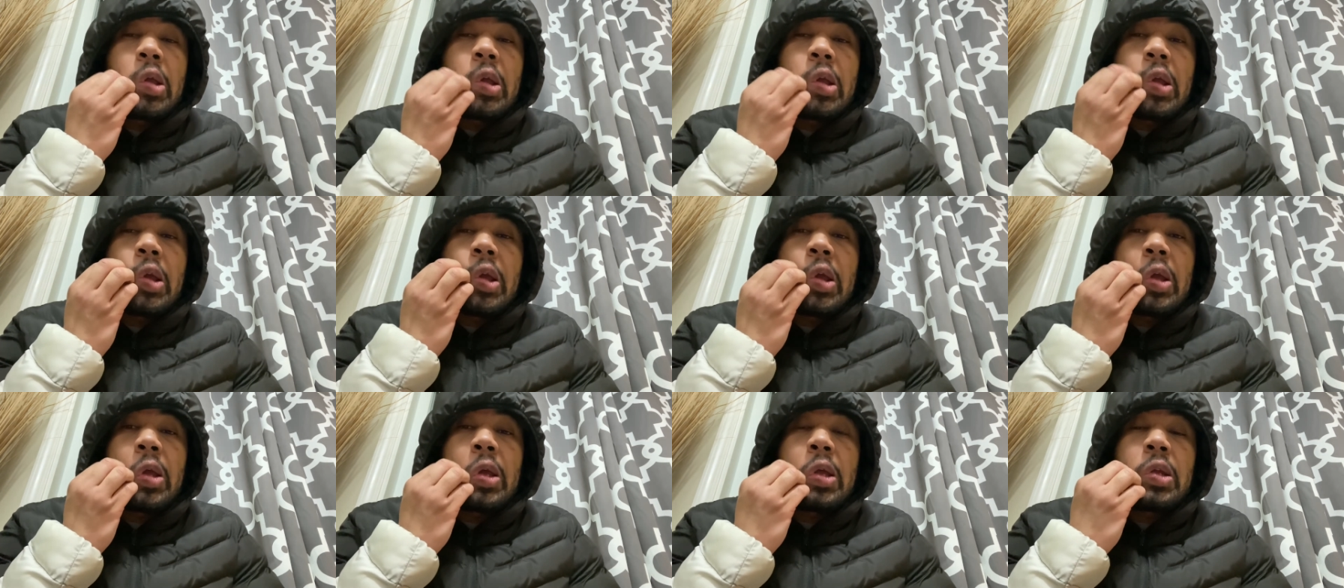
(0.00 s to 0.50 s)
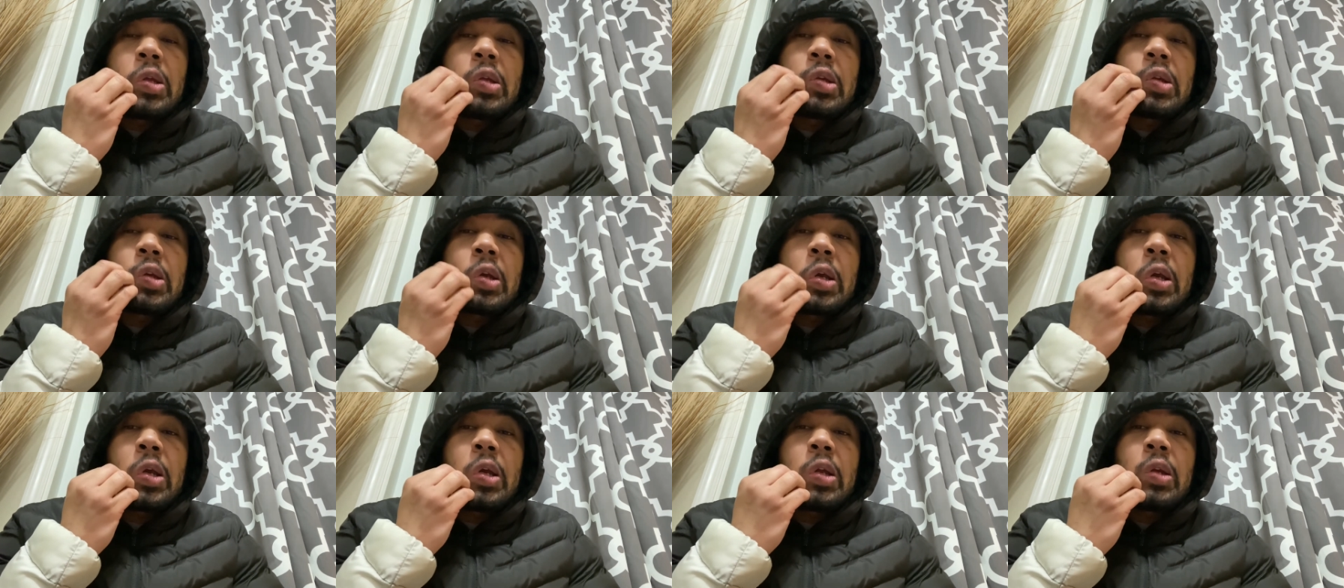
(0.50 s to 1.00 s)
Yeah, he
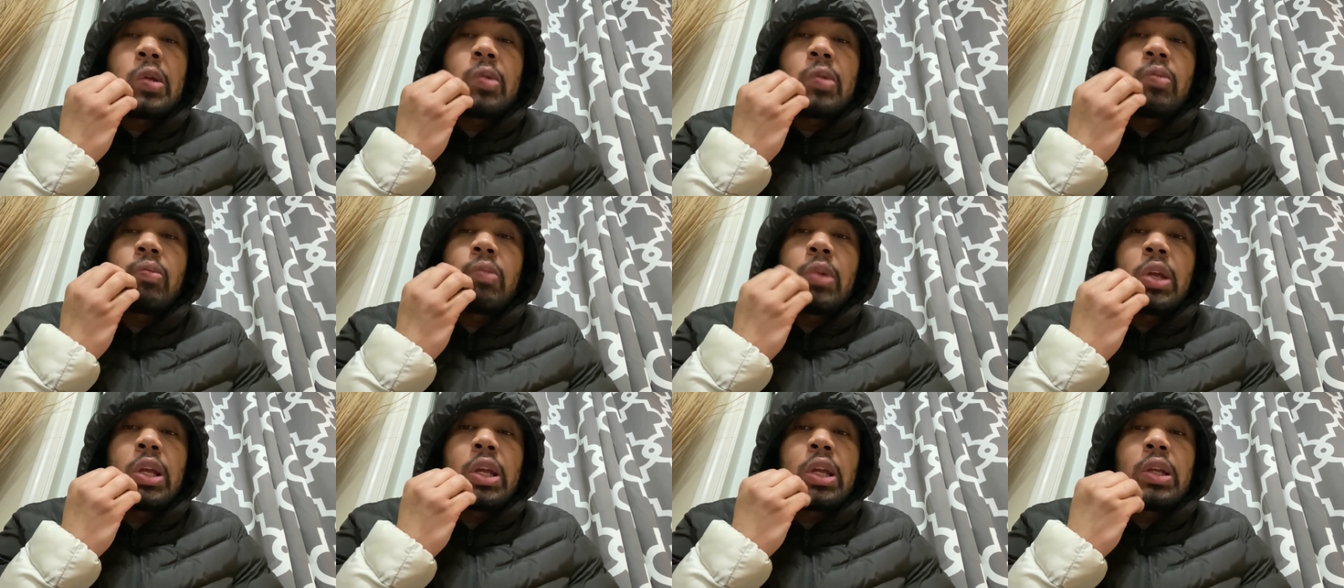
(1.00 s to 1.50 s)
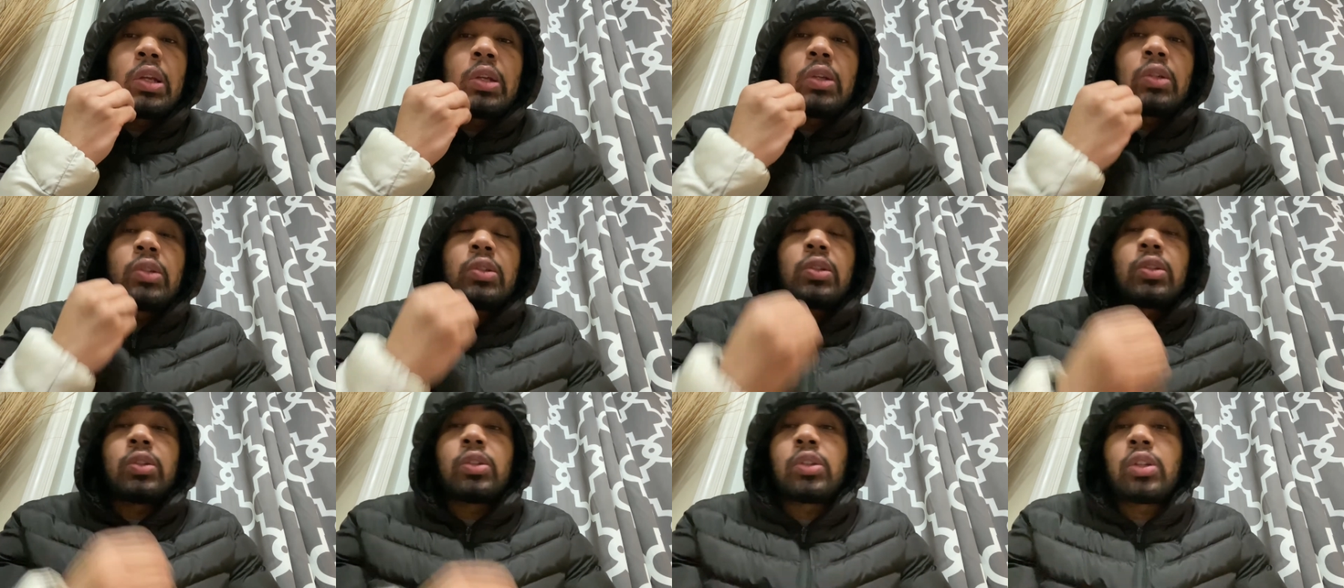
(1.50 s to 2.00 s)
couldn't, man. He
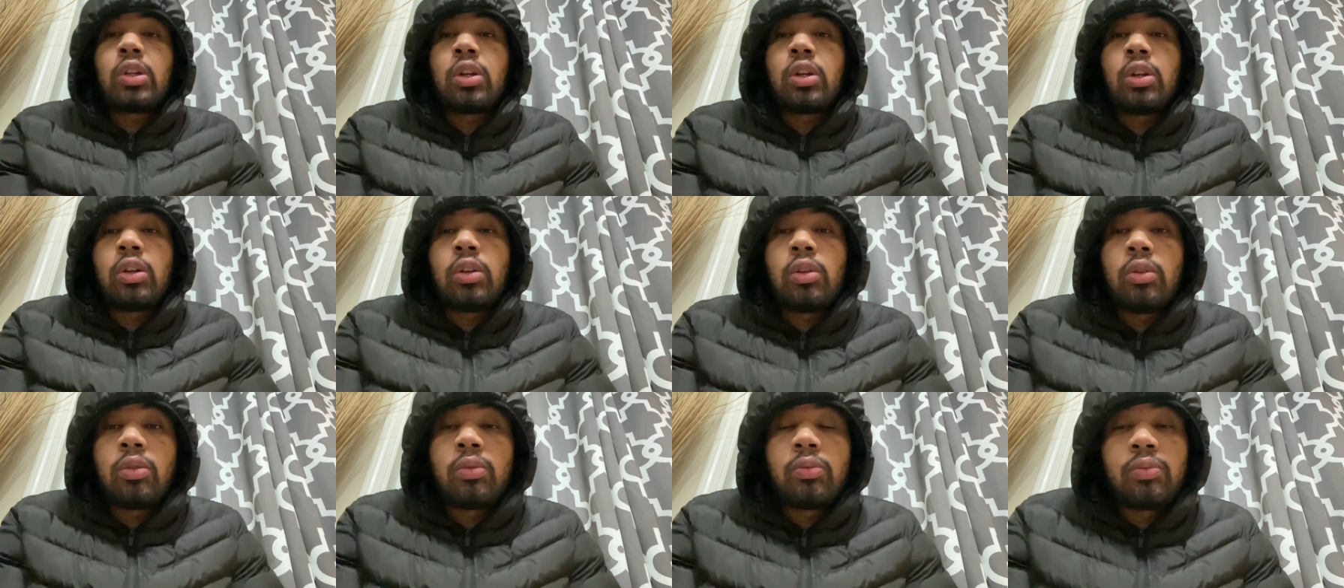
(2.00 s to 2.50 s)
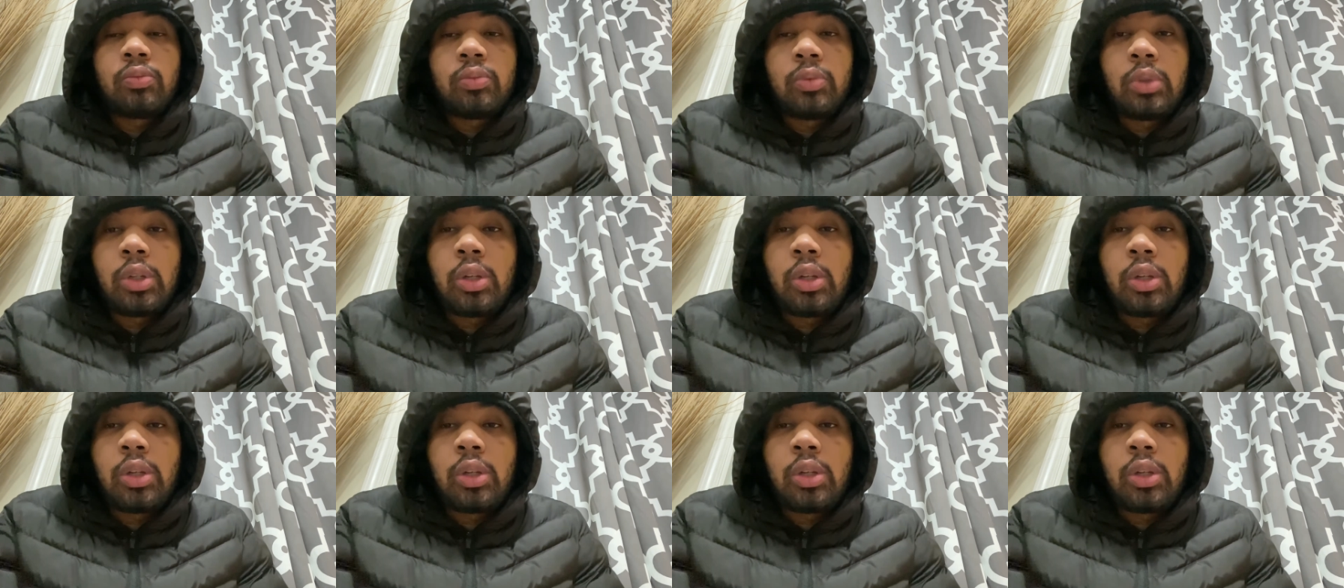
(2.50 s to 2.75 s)
just couldn't.